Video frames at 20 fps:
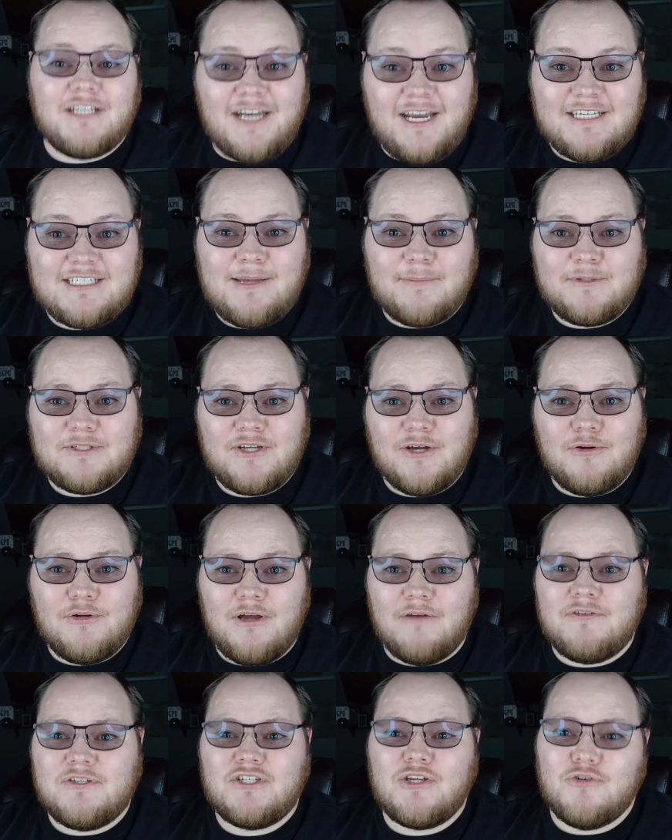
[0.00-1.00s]
today's
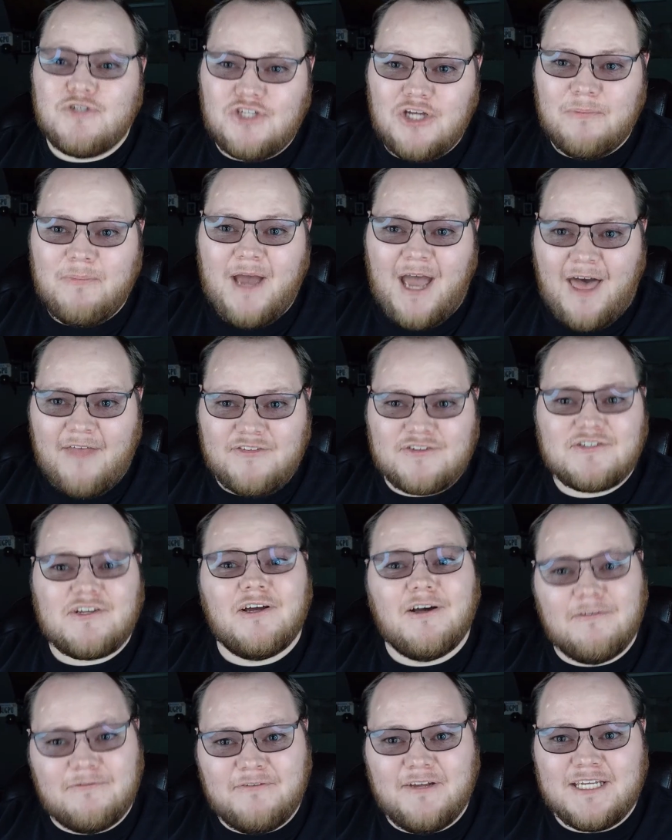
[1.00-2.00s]
episode of Sociopaths
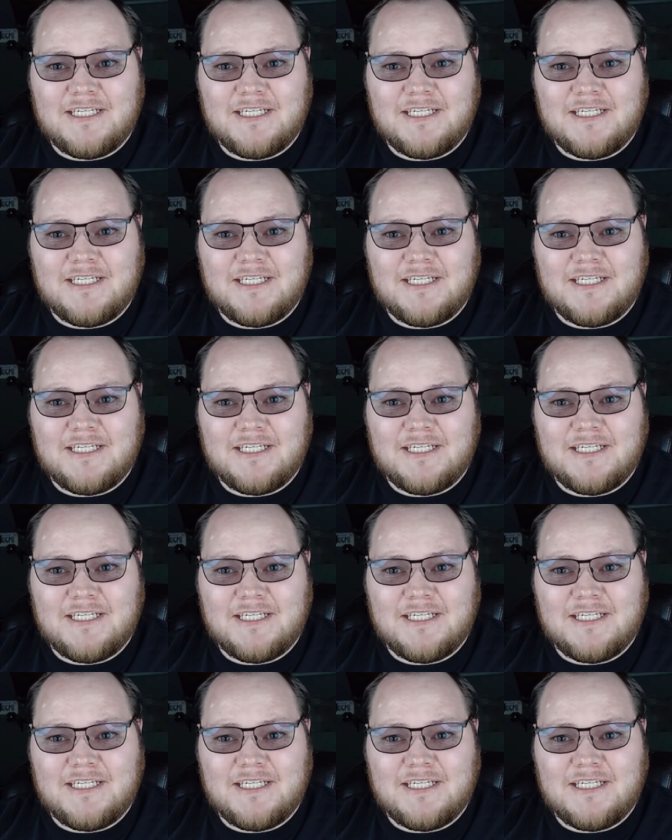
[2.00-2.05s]
of